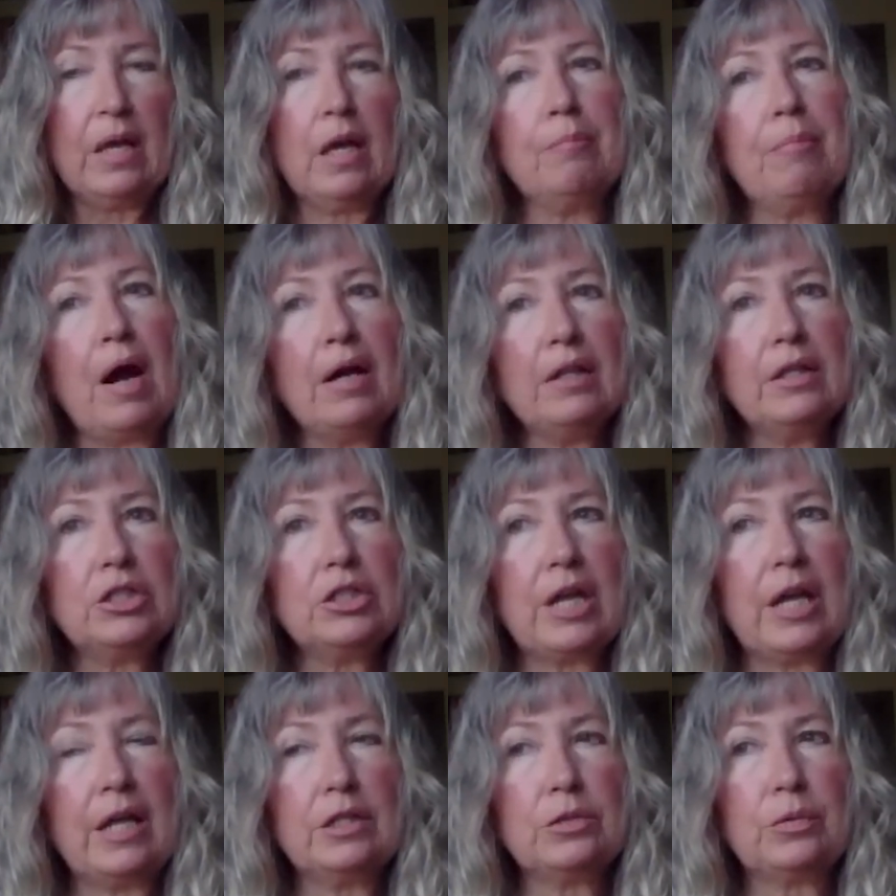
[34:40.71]
And part of the
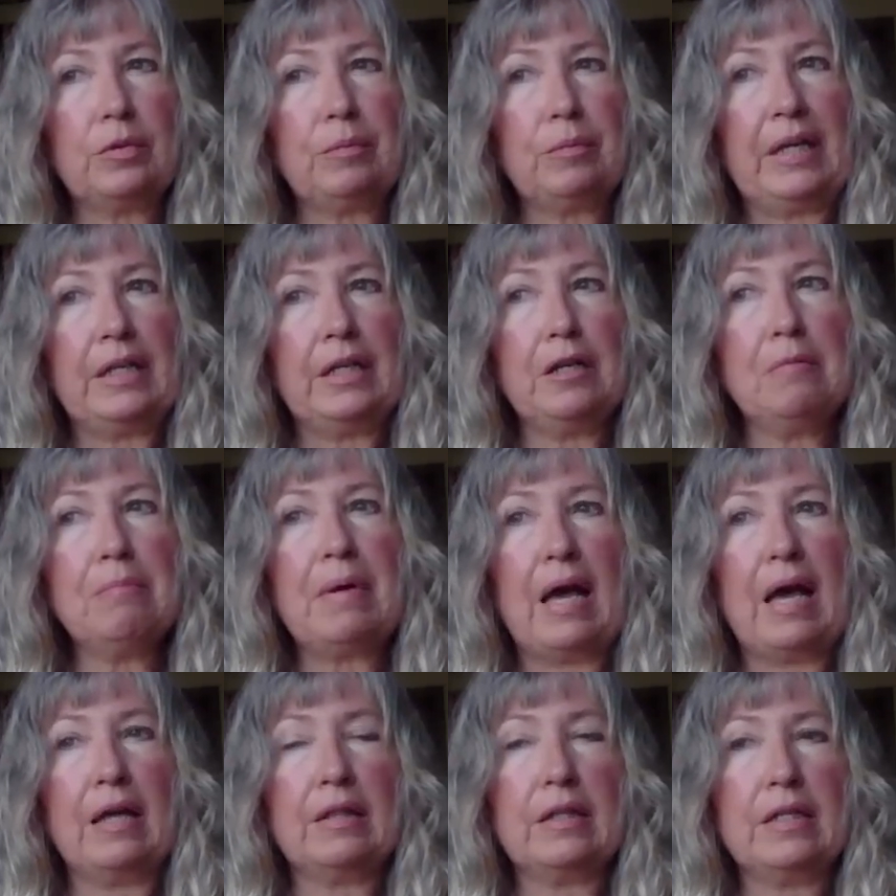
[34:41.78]
challenge with being an
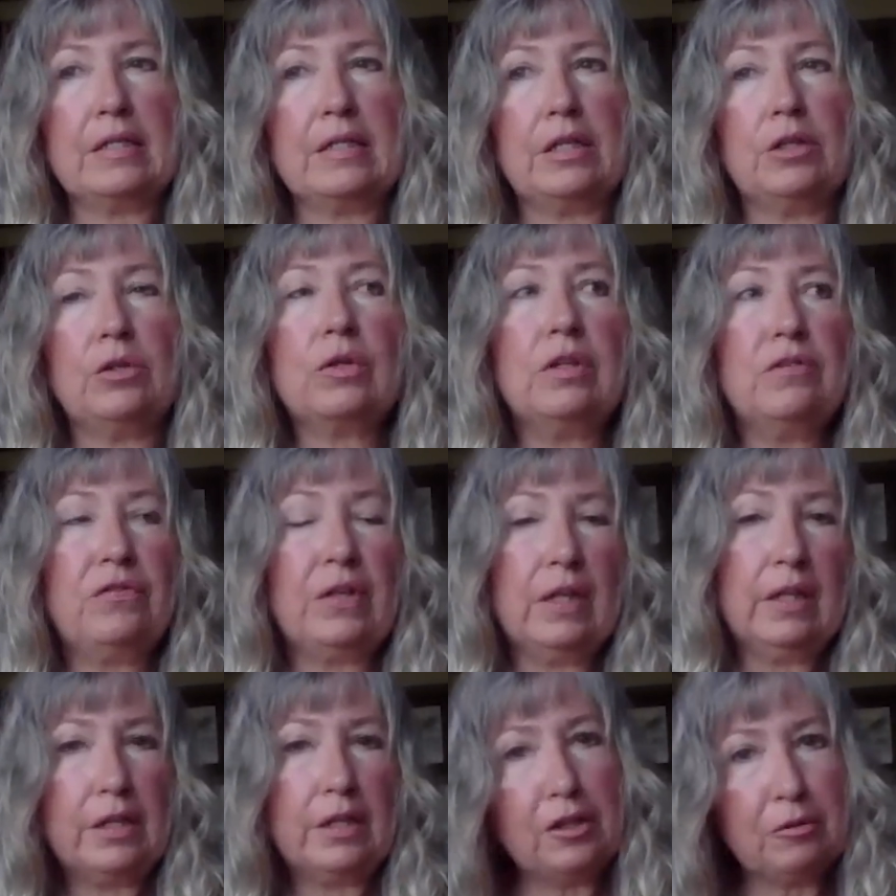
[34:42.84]
empath is that you can
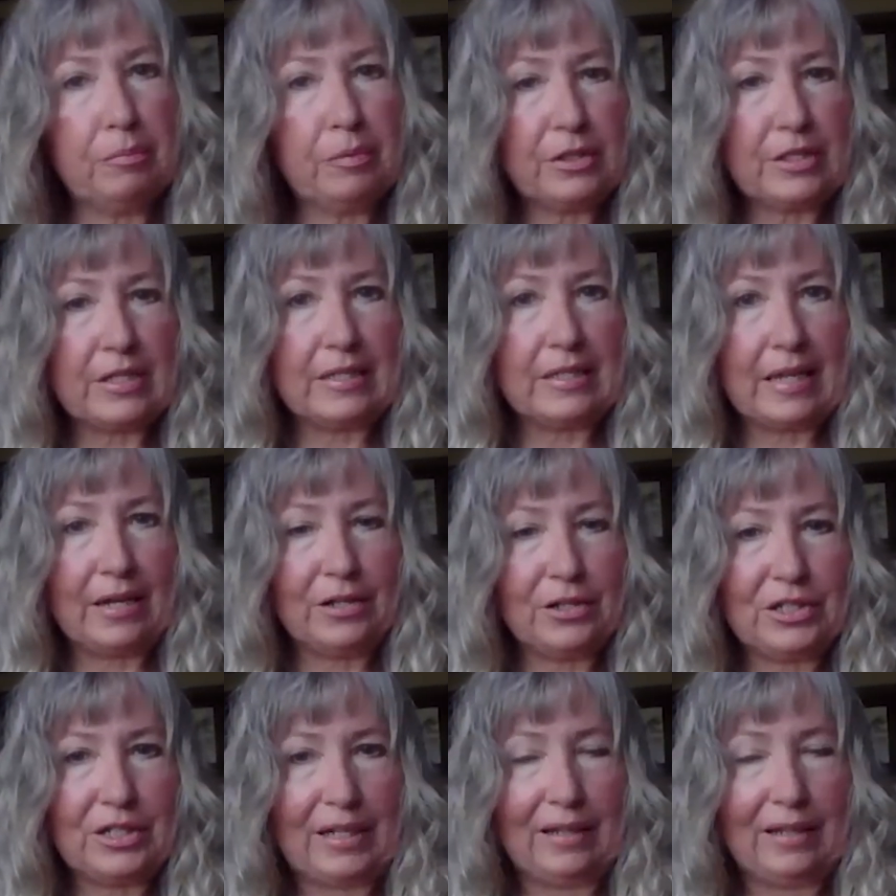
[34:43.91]
feel another person's
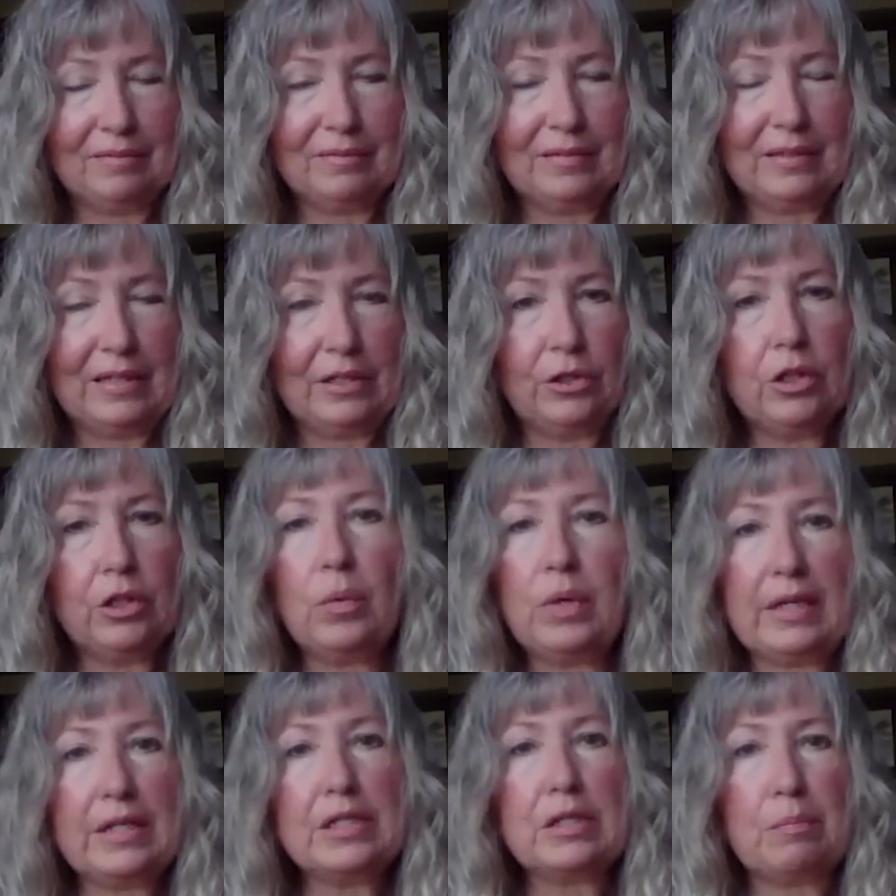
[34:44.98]
energy. You don't
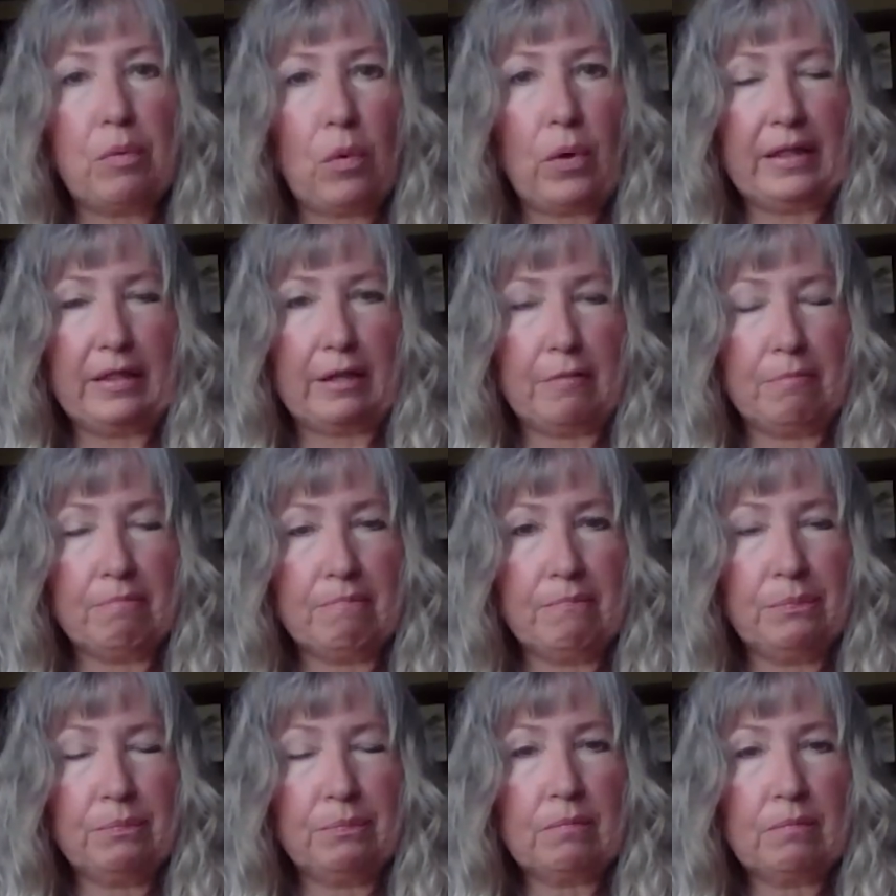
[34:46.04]
want to disappoint them.